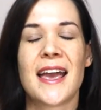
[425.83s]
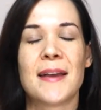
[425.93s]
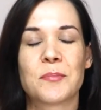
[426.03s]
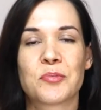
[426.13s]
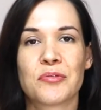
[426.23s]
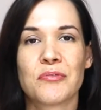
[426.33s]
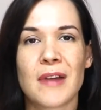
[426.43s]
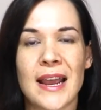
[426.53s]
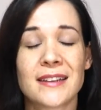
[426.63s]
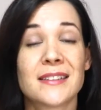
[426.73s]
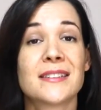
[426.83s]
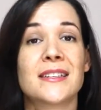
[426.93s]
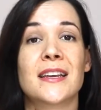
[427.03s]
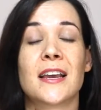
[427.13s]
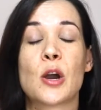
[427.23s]
and
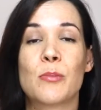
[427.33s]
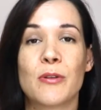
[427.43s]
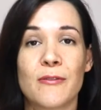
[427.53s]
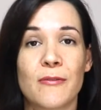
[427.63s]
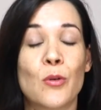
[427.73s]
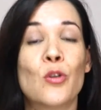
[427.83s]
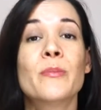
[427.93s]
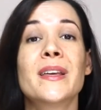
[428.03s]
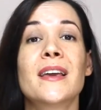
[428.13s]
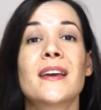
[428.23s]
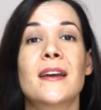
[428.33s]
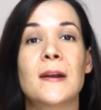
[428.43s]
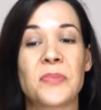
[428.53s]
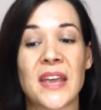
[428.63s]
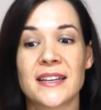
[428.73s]
practicing performing
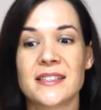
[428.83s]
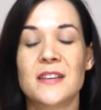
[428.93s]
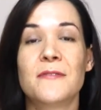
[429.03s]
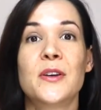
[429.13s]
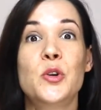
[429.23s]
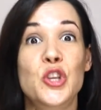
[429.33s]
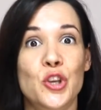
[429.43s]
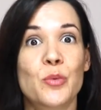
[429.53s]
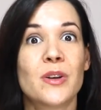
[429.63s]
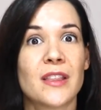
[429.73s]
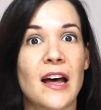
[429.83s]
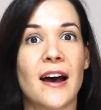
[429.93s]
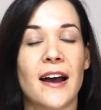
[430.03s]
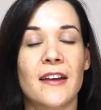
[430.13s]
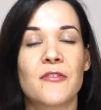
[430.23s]
as if you were
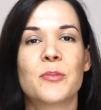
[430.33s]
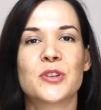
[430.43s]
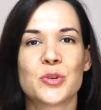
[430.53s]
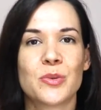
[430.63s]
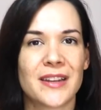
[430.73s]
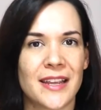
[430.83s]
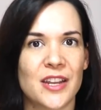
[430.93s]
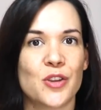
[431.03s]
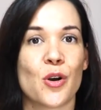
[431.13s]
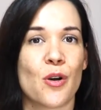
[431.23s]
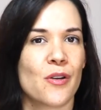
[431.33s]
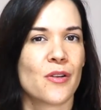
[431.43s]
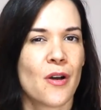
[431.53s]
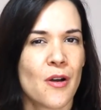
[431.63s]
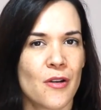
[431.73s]
live, but do it in your own
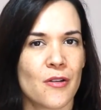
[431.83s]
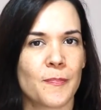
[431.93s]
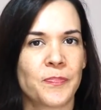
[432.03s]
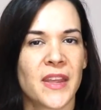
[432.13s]
home.